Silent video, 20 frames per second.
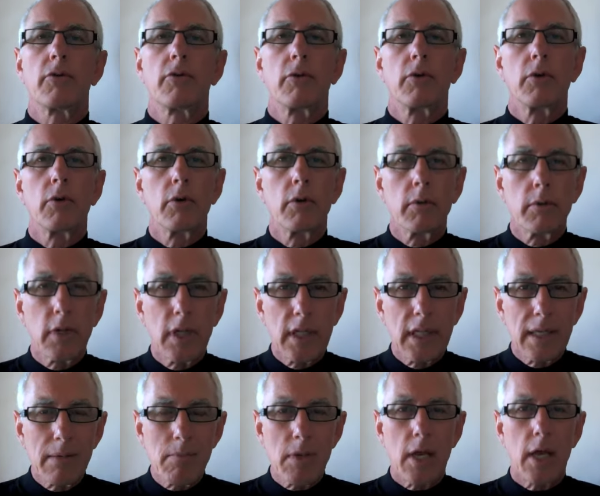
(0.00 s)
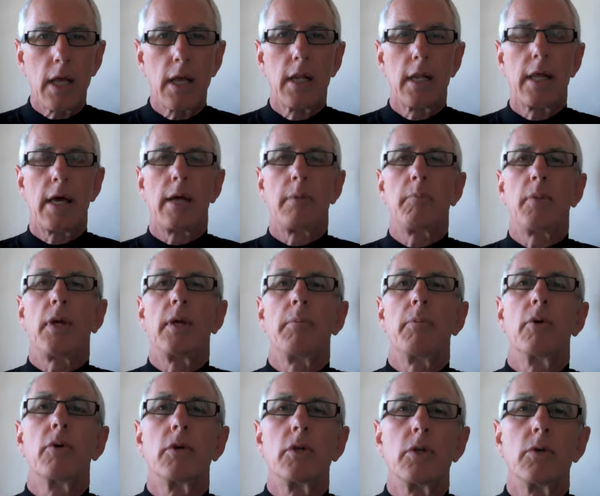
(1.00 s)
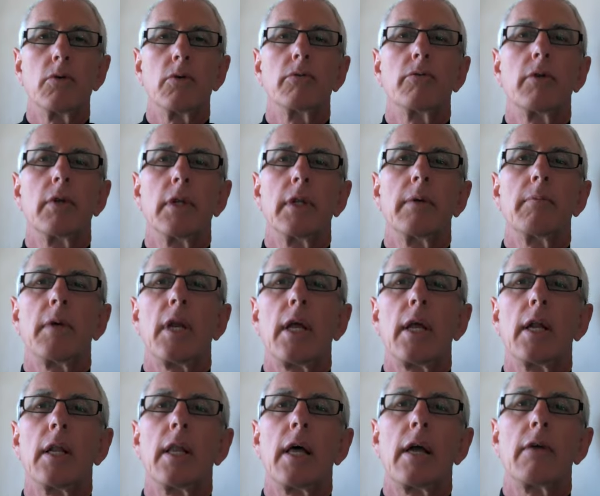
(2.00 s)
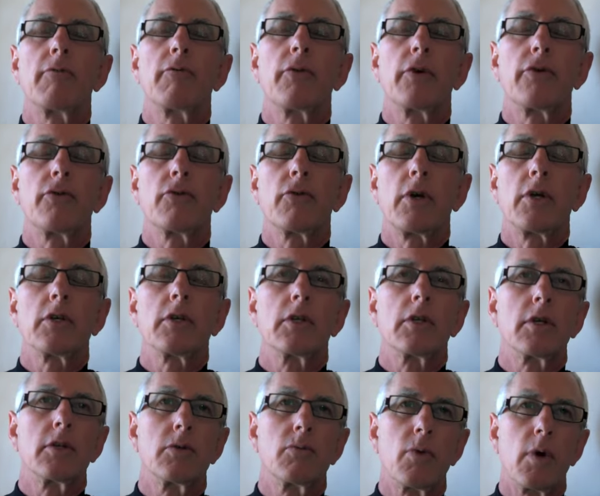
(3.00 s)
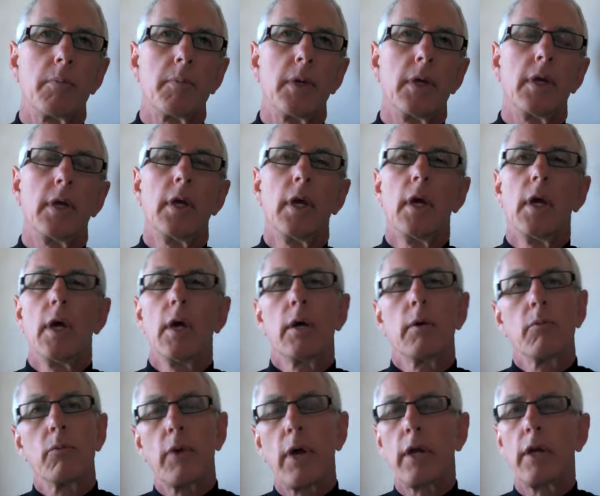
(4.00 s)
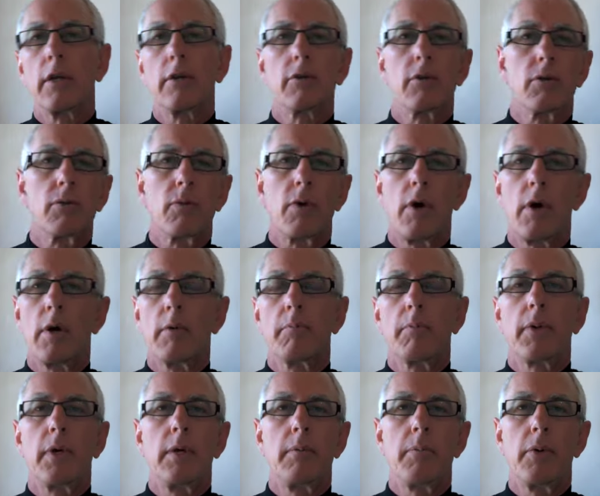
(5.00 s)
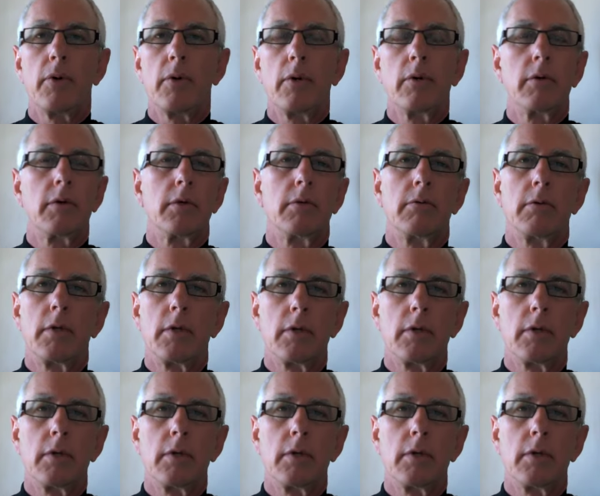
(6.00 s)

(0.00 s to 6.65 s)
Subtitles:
So you'll eliminate a lot of people, and you'll eliminate a lot of frustration because you won't be writing to the wrong people and